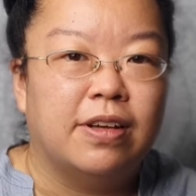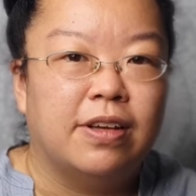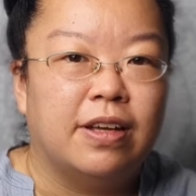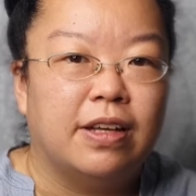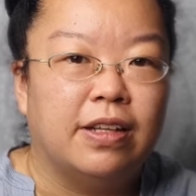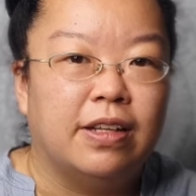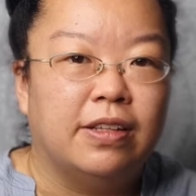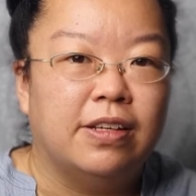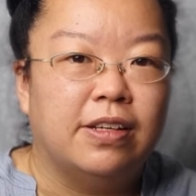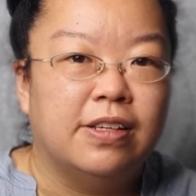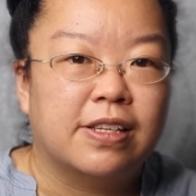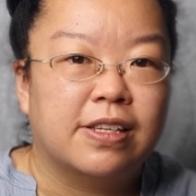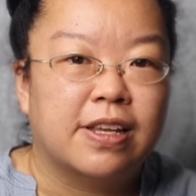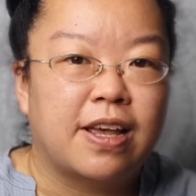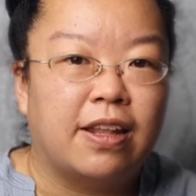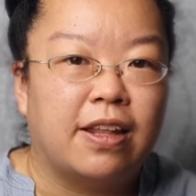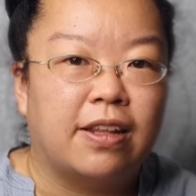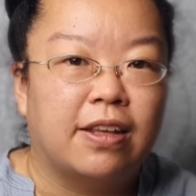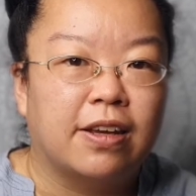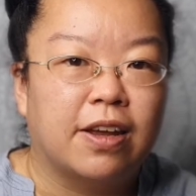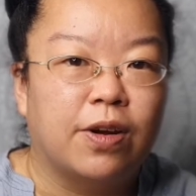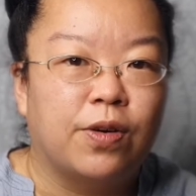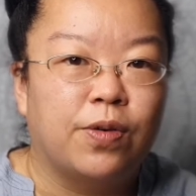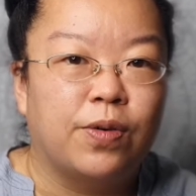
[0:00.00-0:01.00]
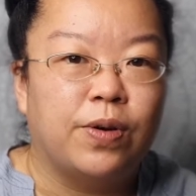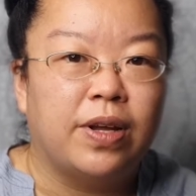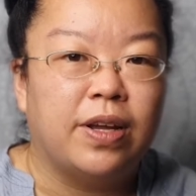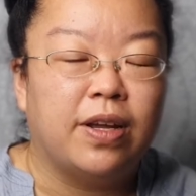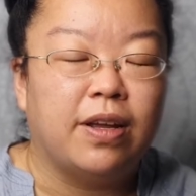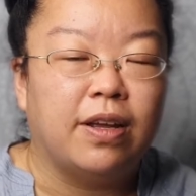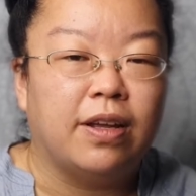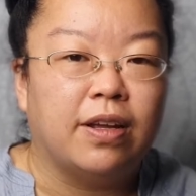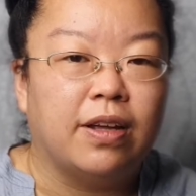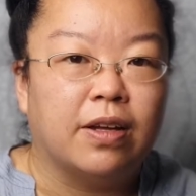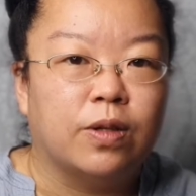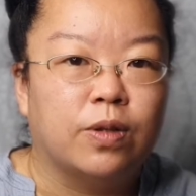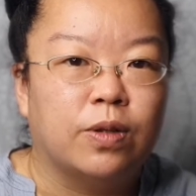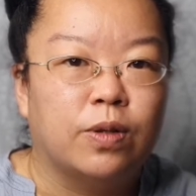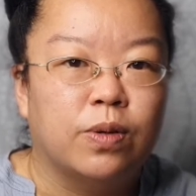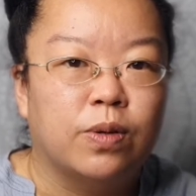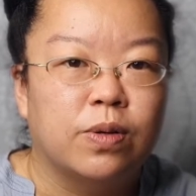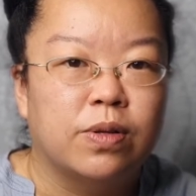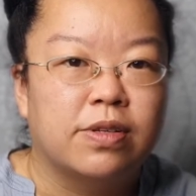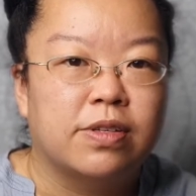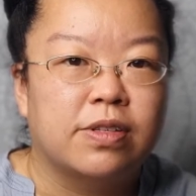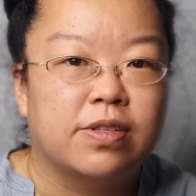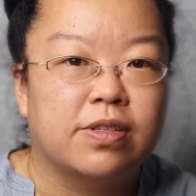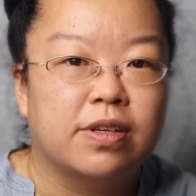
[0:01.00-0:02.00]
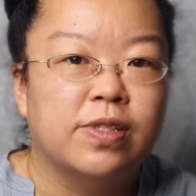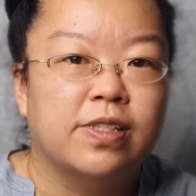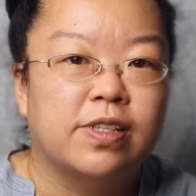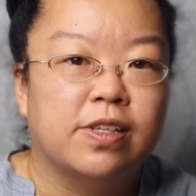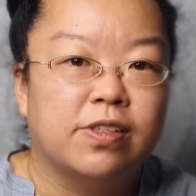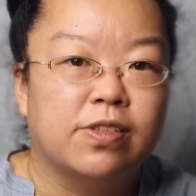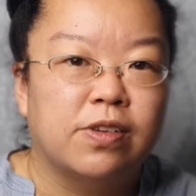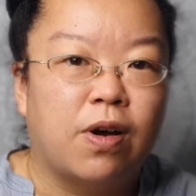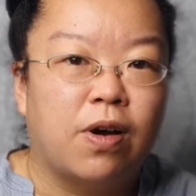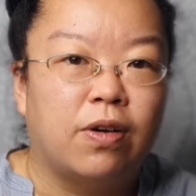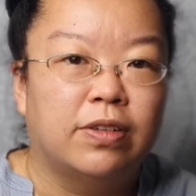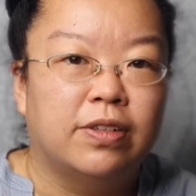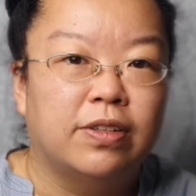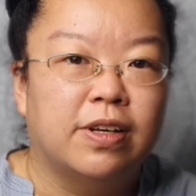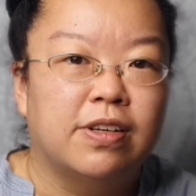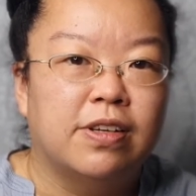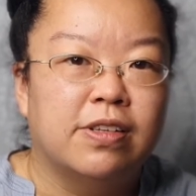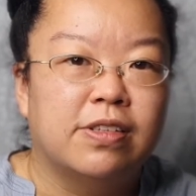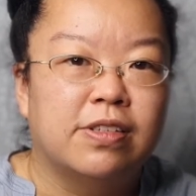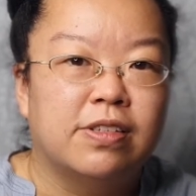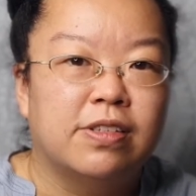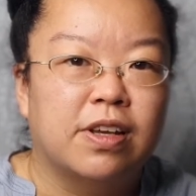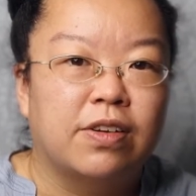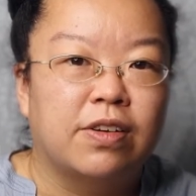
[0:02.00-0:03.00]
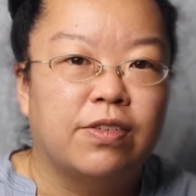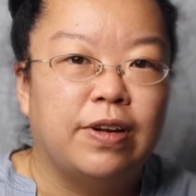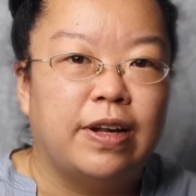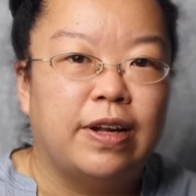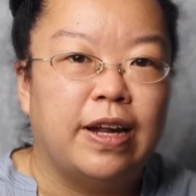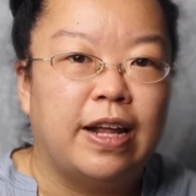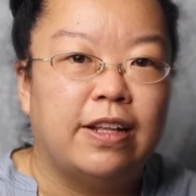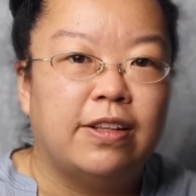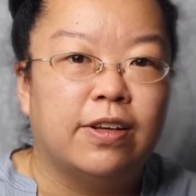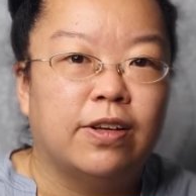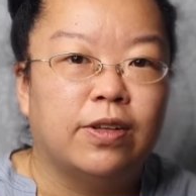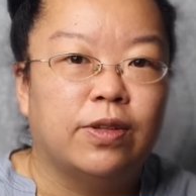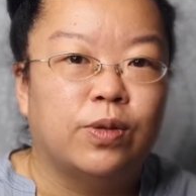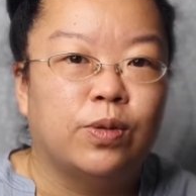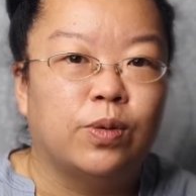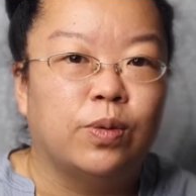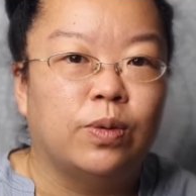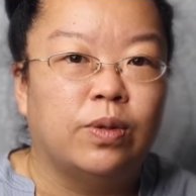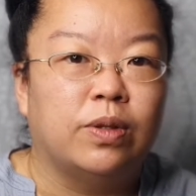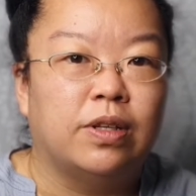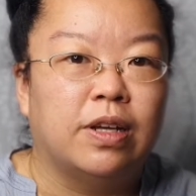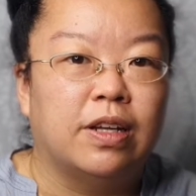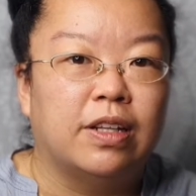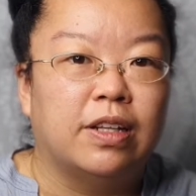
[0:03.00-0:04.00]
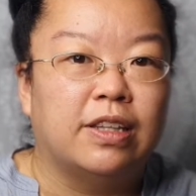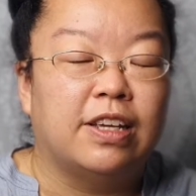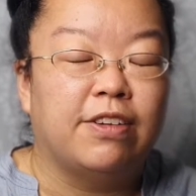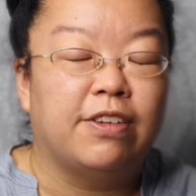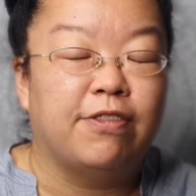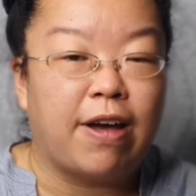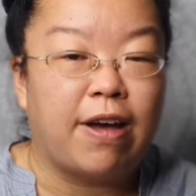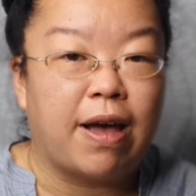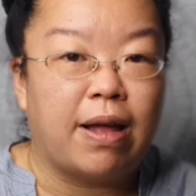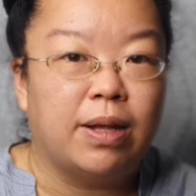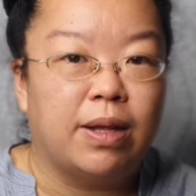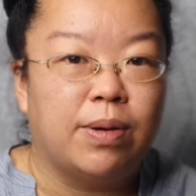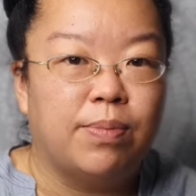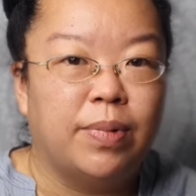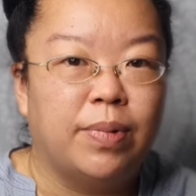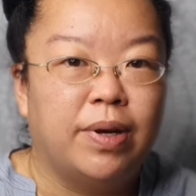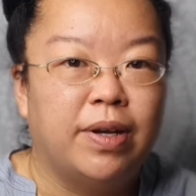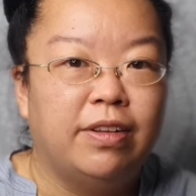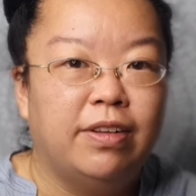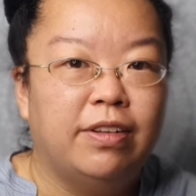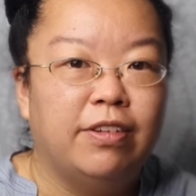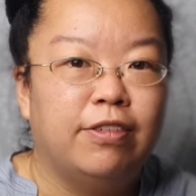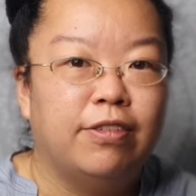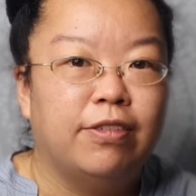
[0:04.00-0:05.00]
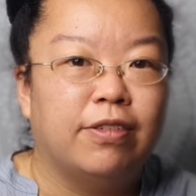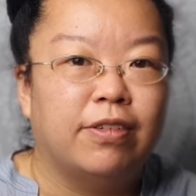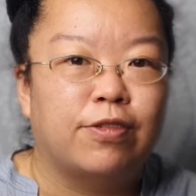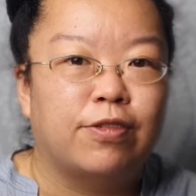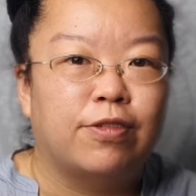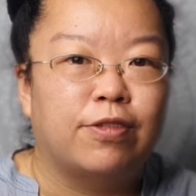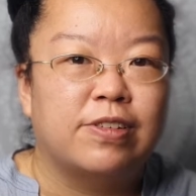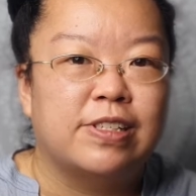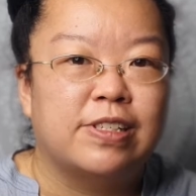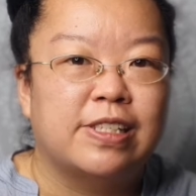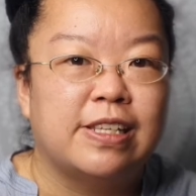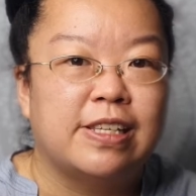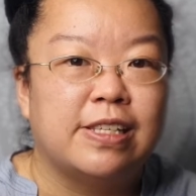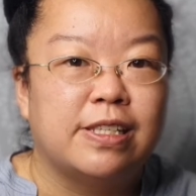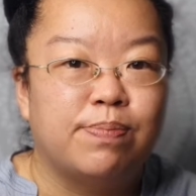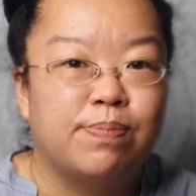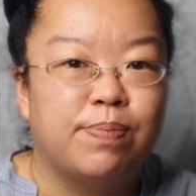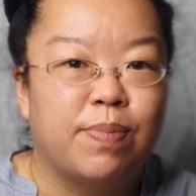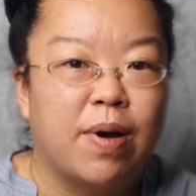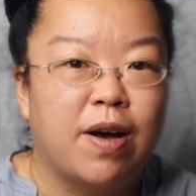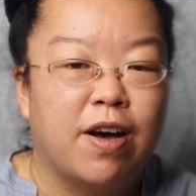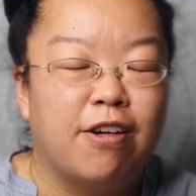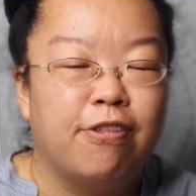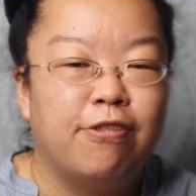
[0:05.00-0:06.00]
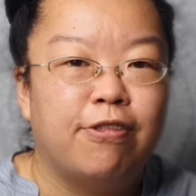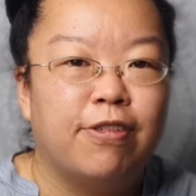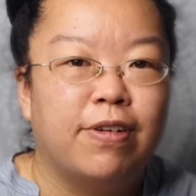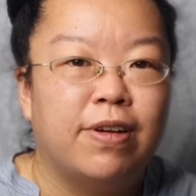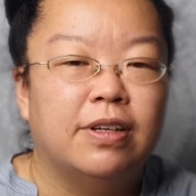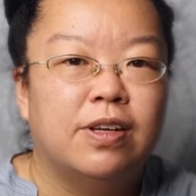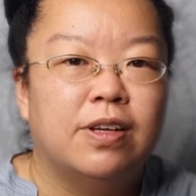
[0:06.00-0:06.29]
In this category, it includes disorders related to the development since birth.